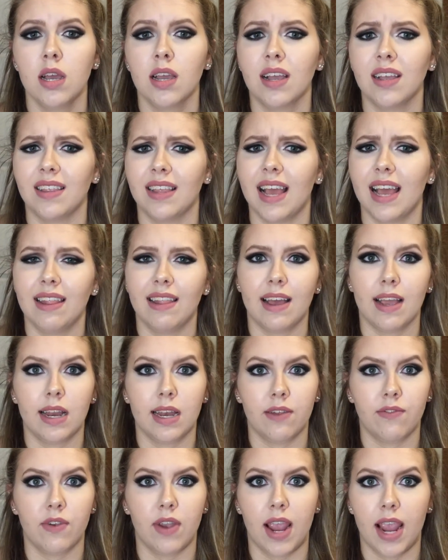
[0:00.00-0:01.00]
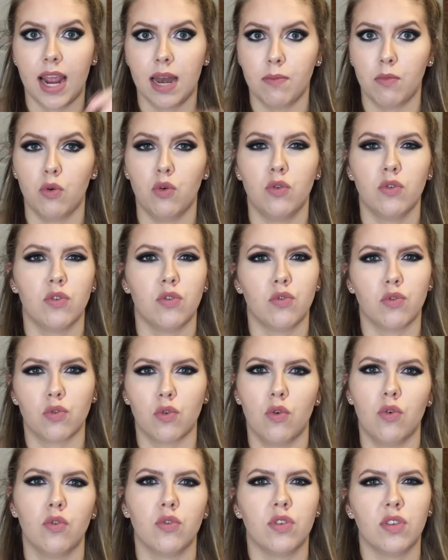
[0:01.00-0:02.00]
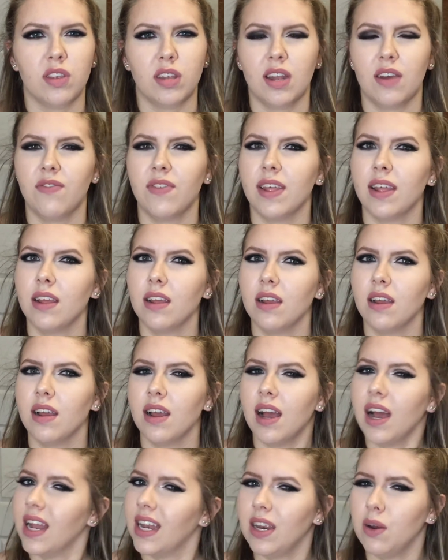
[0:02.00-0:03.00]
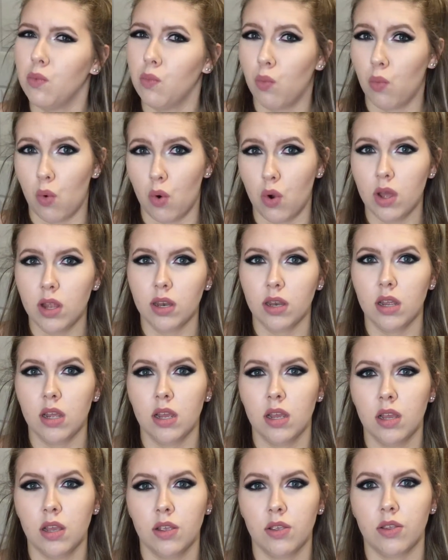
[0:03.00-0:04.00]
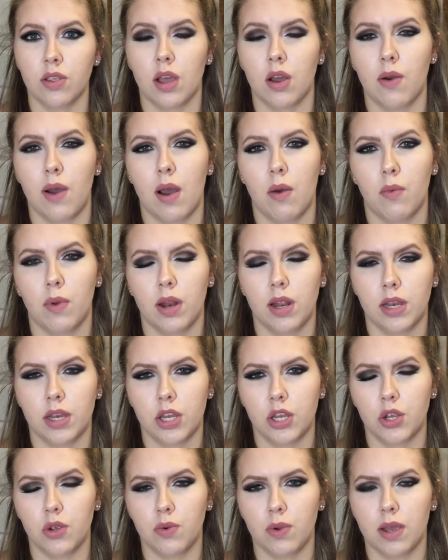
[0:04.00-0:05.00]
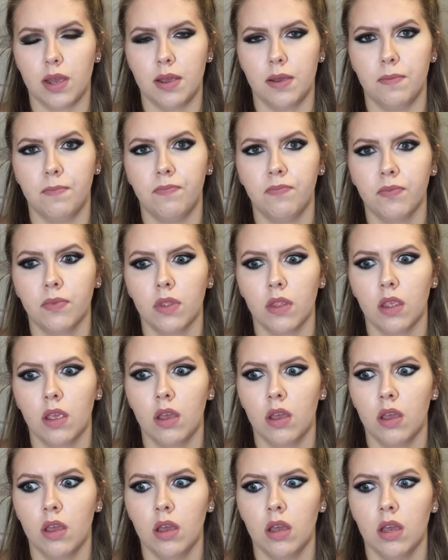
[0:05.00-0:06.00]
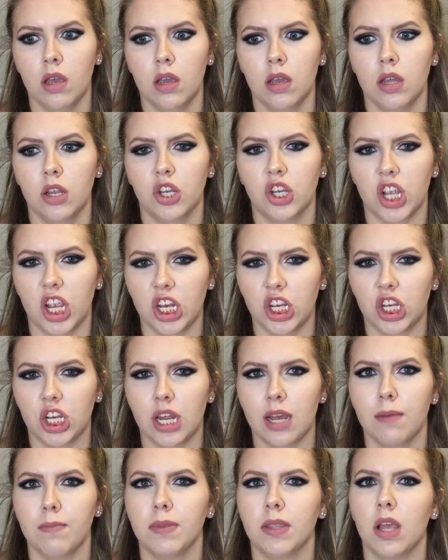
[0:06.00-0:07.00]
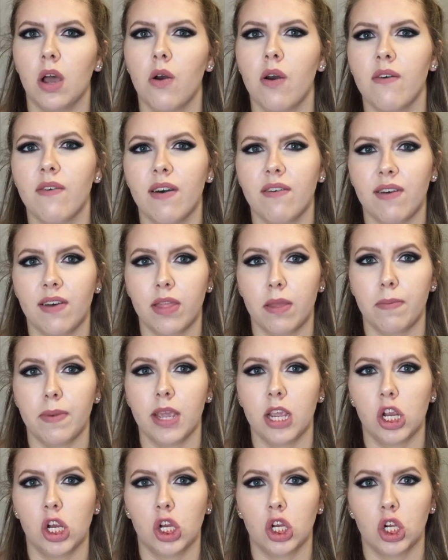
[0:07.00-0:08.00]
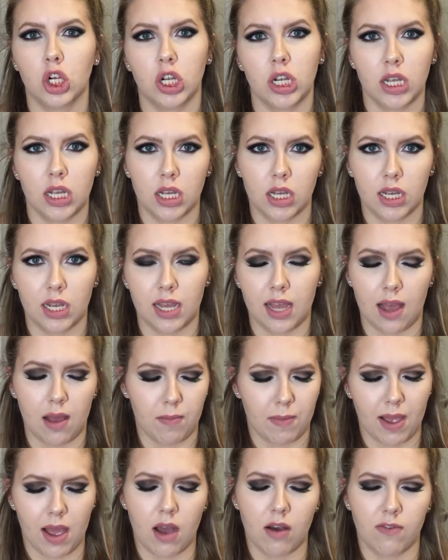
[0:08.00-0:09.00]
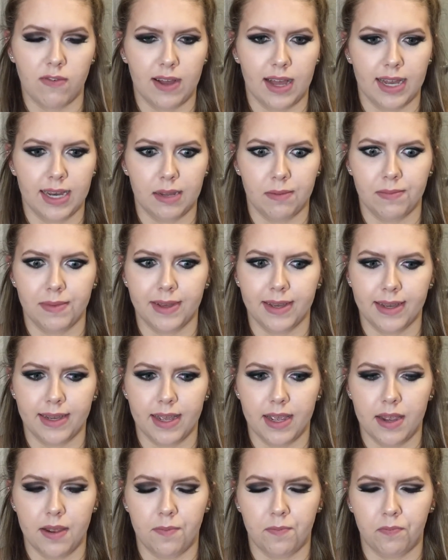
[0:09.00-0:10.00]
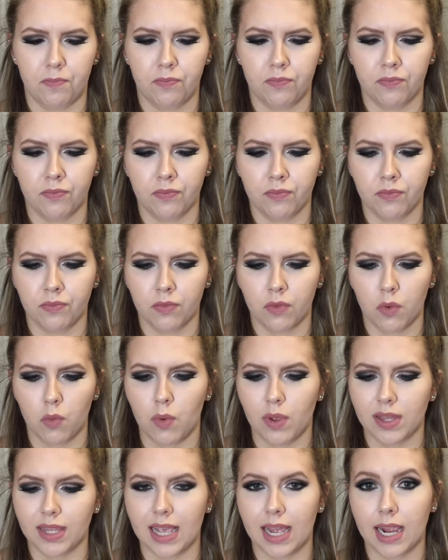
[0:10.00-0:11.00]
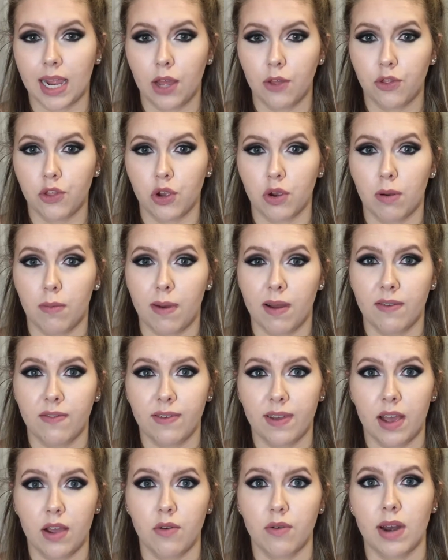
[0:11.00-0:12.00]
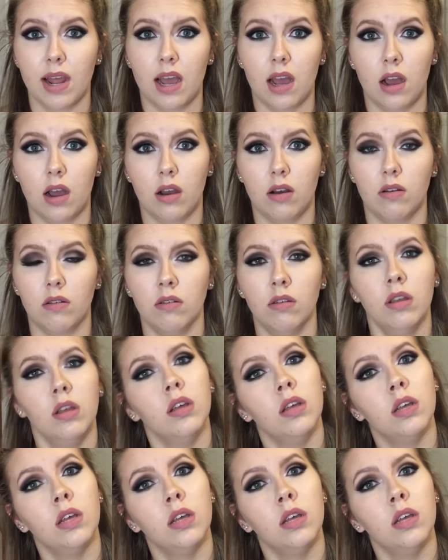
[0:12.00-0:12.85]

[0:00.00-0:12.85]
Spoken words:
because they had like different animals and skulls and stuff that I didn't want. So I wanted to change it up. So if I find the picture, I mean, I'll find it, but once I go through on my phone, I'll